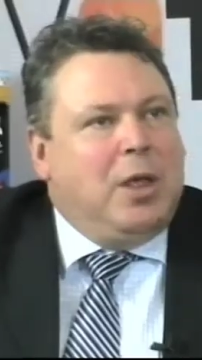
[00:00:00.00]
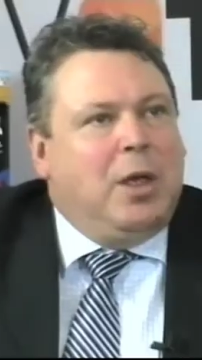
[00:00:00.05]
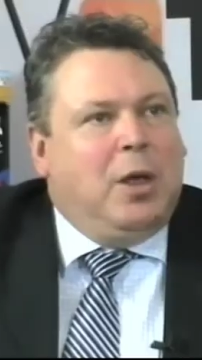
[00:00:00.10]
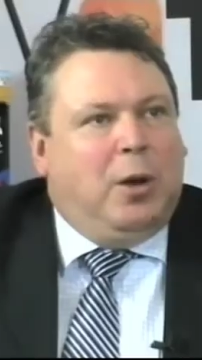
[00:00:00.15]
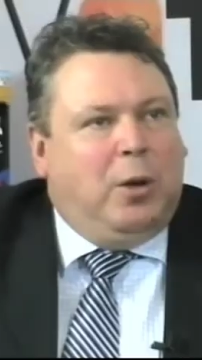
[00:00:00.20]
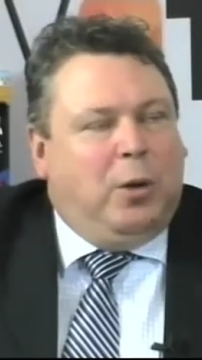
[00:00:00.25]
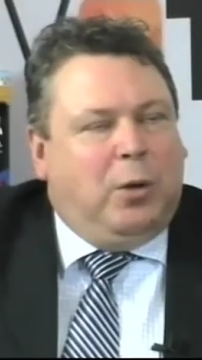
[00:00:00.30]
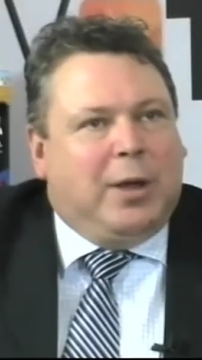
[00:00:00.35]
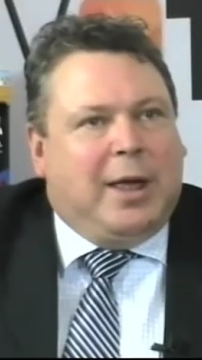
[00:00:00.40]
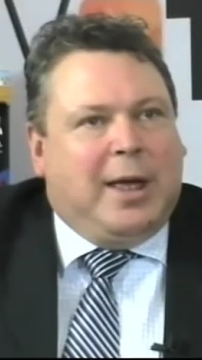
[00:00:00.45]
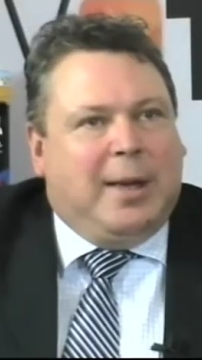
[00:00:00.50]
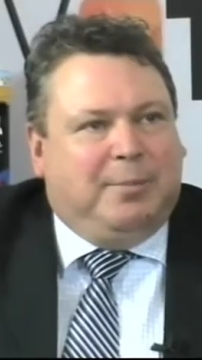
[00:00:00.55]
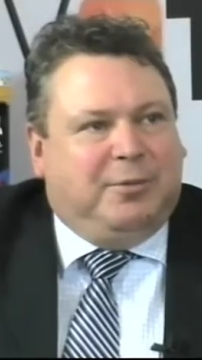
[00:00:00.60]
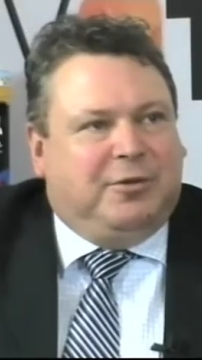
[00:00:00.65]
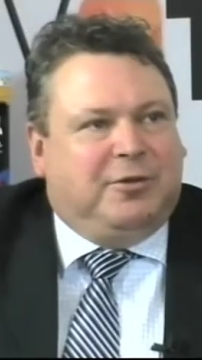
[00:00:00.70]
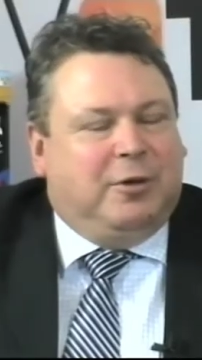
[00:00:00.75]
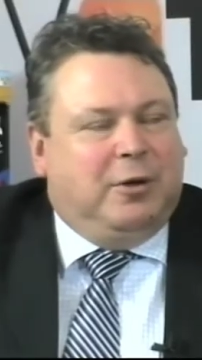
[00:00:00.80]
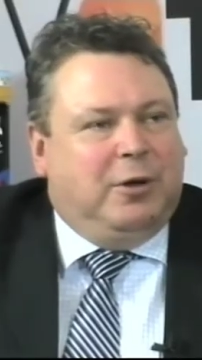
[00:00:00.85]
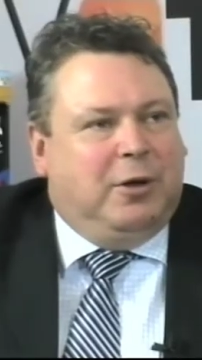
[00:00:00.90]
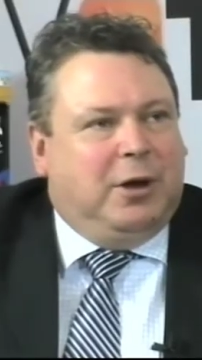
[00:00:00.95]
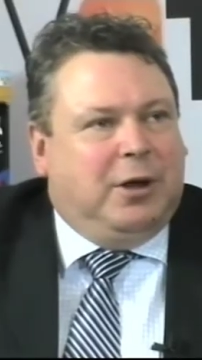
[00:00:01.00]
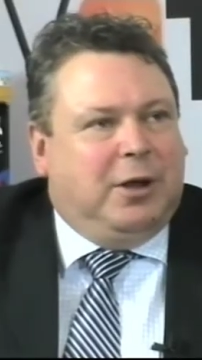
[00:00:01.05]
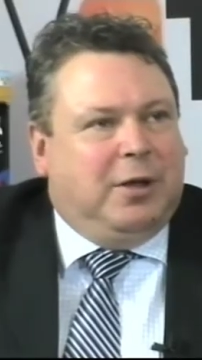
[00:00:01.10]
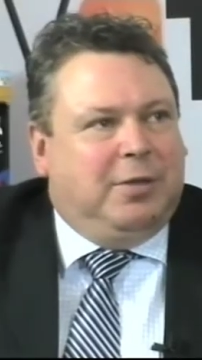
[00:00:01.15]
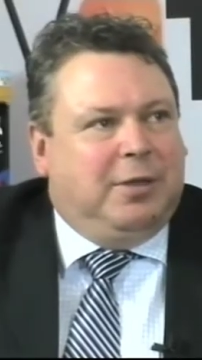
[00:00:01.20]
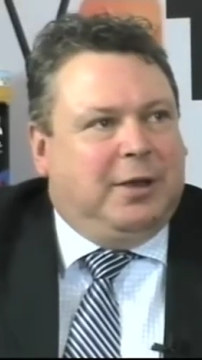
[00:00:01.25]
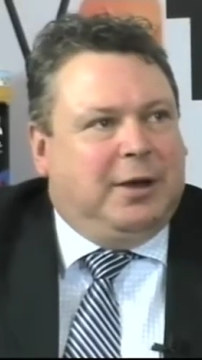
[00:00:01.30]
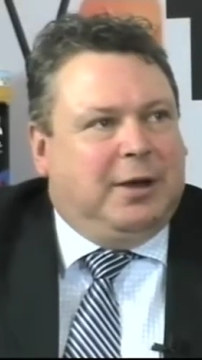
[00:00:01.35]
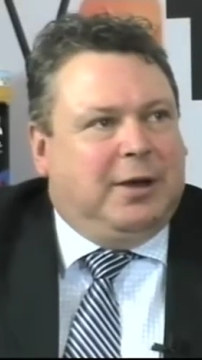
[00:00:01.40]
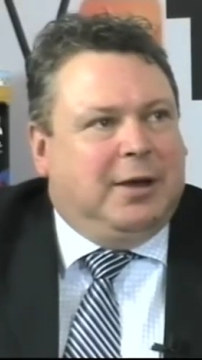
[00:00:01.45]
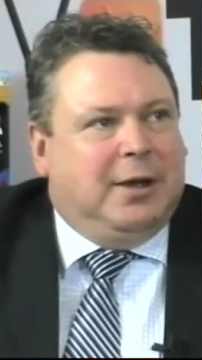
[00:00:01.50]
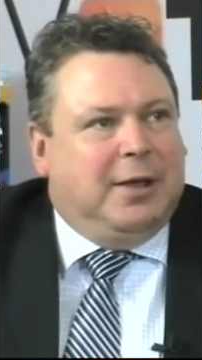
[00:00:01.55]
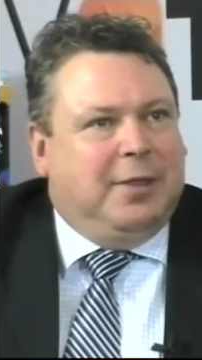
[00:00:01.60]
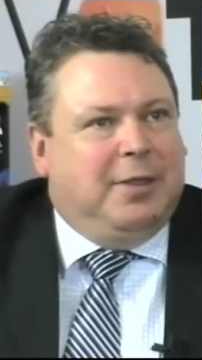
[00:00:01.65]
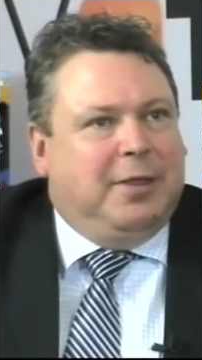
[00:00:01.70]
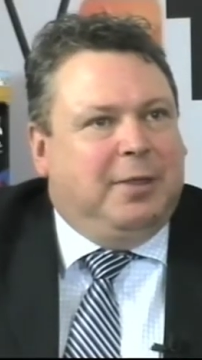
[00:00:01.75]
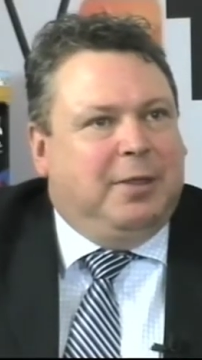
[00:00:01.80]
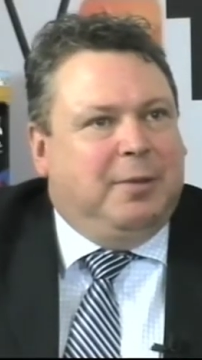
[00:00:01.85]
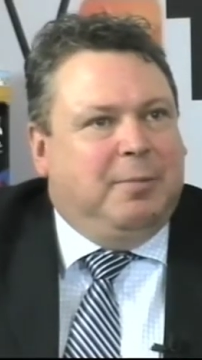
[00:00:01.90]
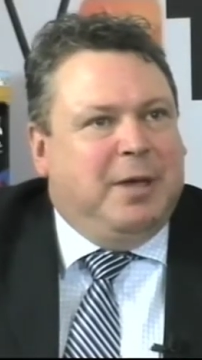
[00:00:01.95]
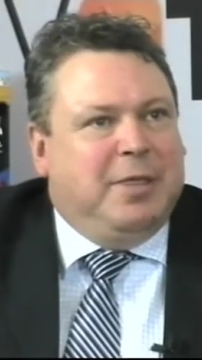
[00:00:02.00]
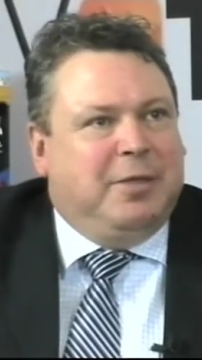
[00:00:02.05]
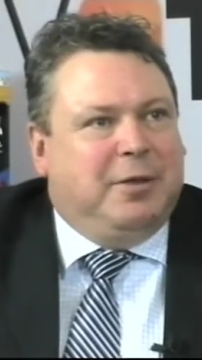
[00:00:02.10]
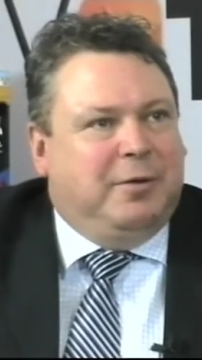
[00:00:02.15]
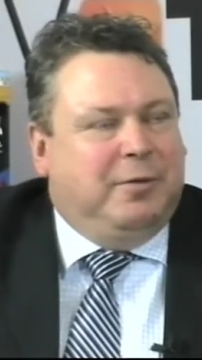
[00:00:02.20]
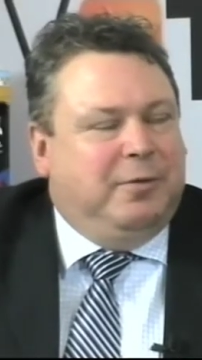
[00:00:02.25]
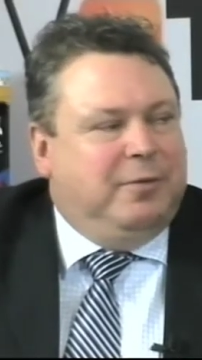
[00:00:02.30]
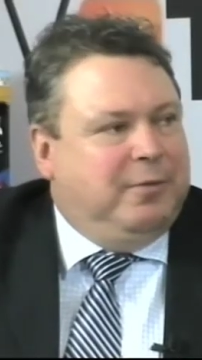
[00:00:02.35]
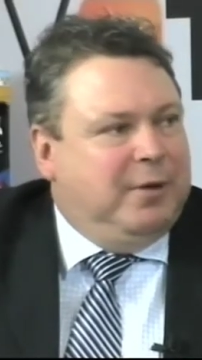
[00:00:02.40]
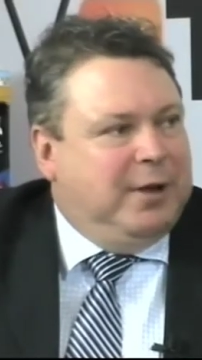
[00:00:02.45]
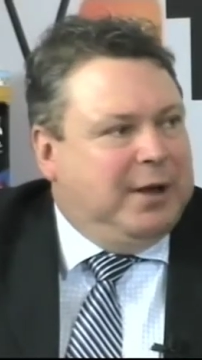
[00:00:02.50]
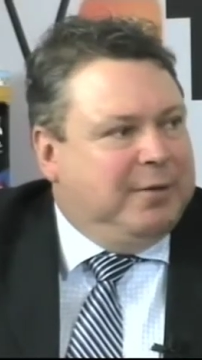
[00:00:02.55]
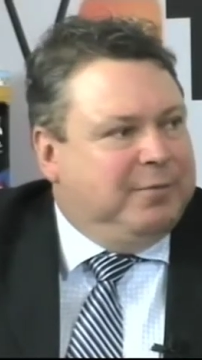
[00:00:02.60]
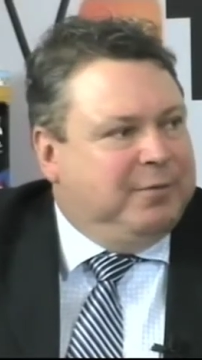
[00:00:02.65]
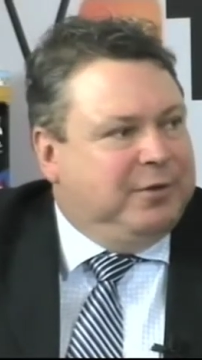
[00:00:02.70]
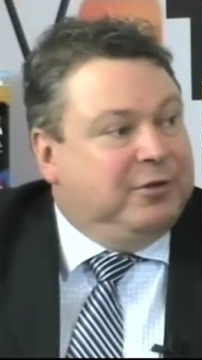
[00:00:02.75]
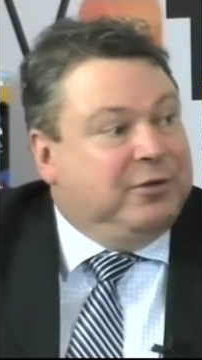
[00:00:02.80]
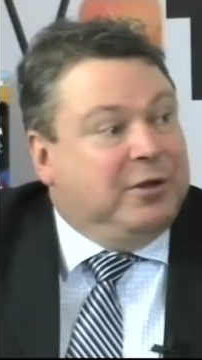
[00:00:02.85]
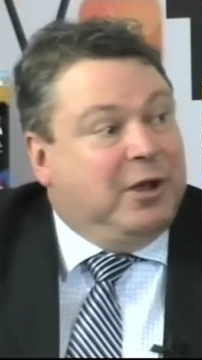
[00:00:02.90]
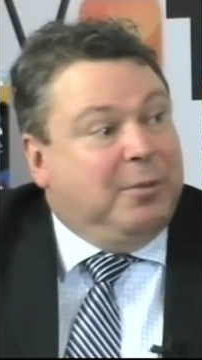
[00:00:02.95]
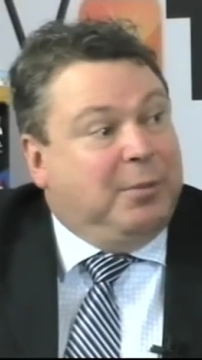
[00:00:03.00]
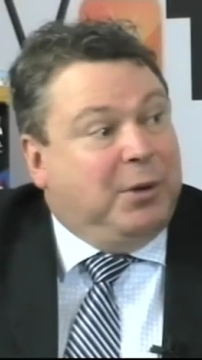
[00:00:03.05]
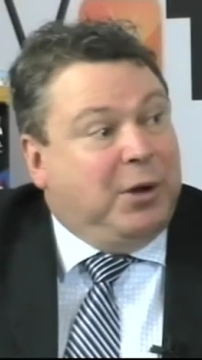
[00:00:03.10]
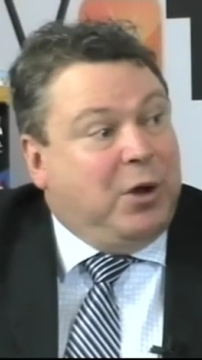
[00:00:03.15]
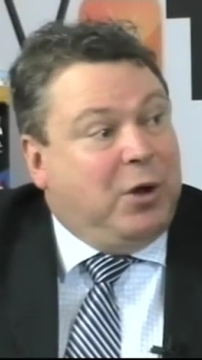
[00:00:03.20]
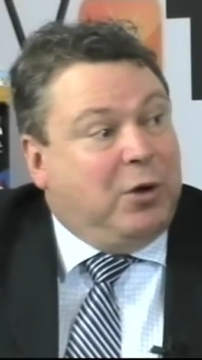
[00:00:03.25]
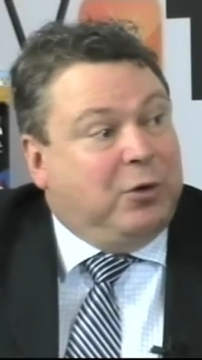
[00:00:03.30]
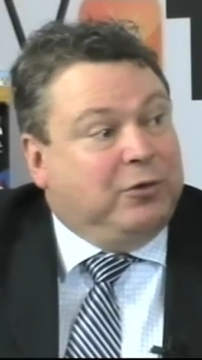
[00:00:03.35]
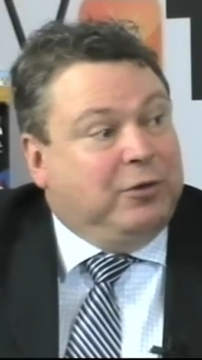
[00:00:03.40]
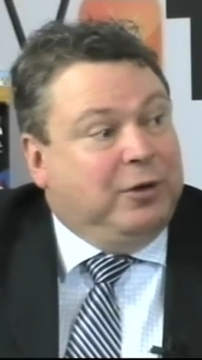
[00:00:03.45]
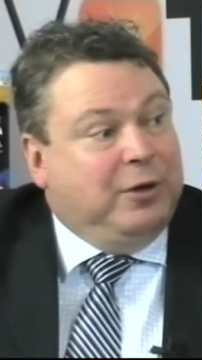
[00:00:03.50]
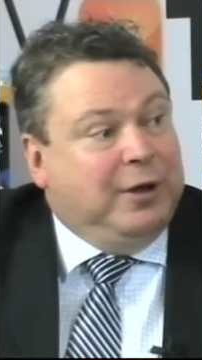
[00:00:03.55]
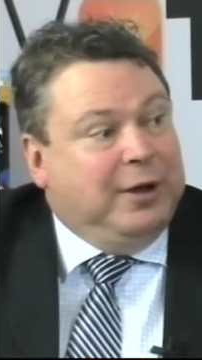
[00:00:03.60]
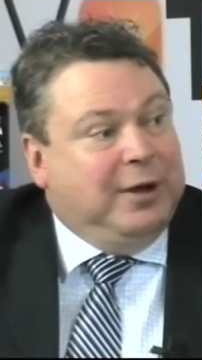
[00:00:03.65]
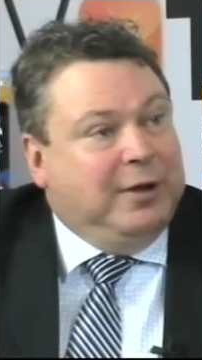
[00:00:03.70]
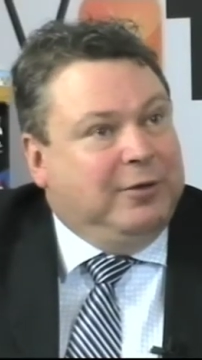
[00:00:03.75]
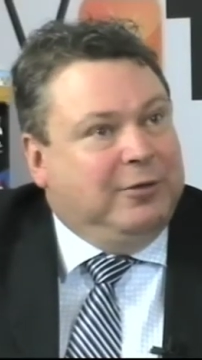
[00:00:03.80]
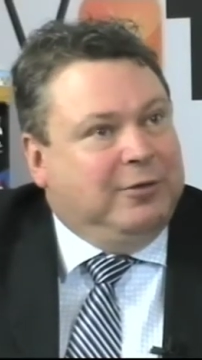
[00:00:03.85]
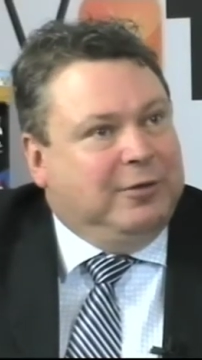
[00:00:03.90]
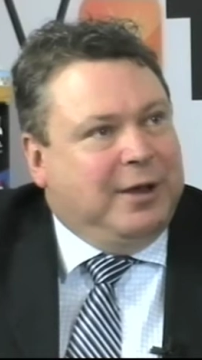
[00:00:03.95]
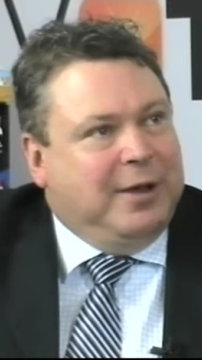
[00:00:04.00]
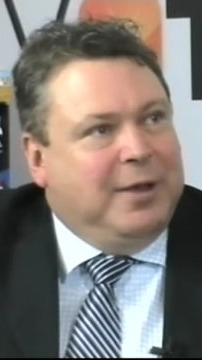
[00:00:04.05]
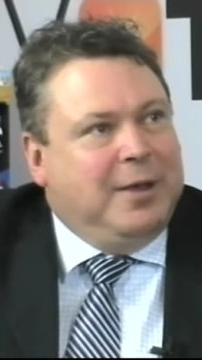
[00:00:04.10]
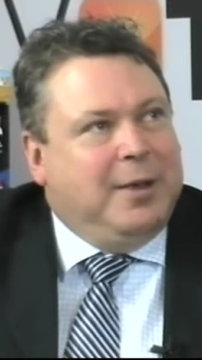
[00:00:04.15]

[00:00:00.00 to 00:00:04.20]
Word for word: Look, absolutely. I think uh, the, the, method uh, for sale by auction is uh,